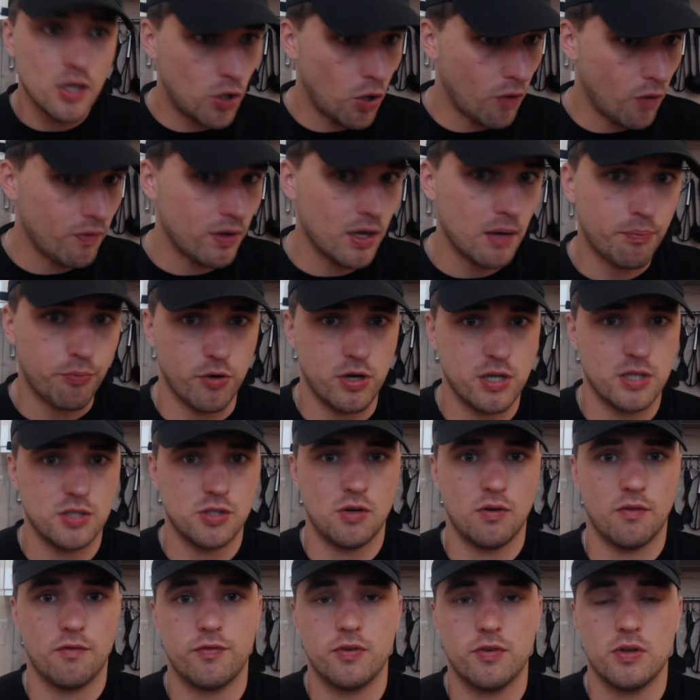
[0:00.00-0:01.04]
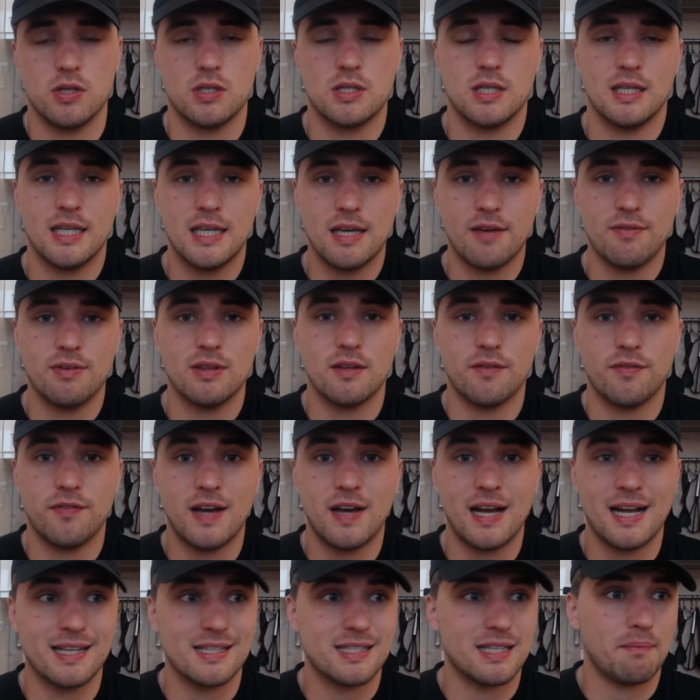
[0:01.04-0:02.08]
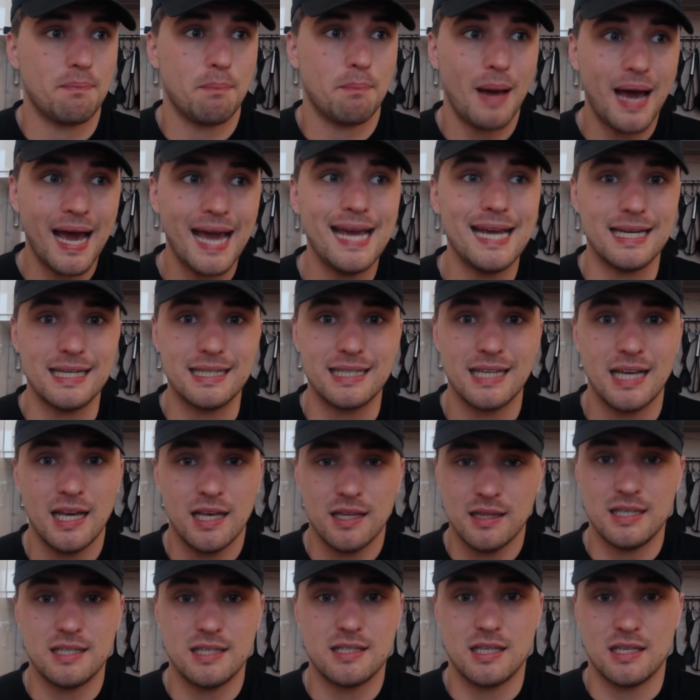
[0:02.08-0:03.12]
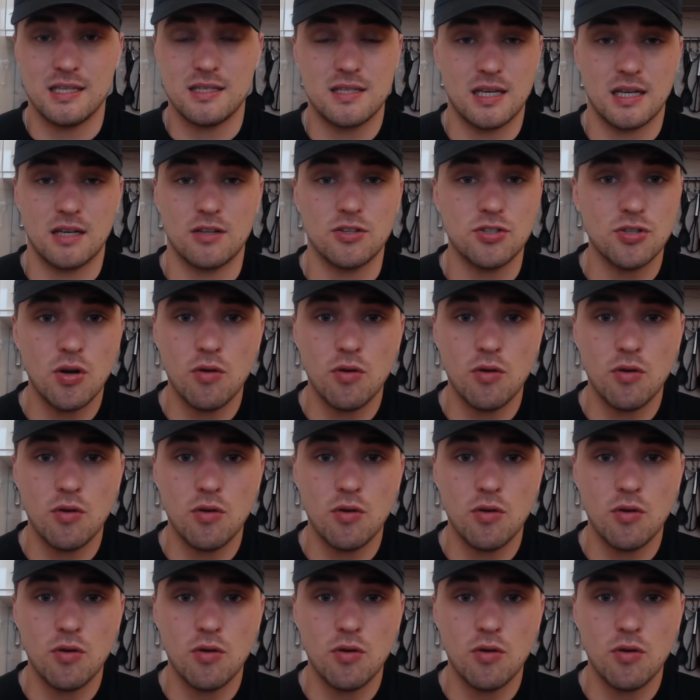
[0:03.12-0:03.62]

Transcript: giving a press conference and giving the fans that paid these season tickets.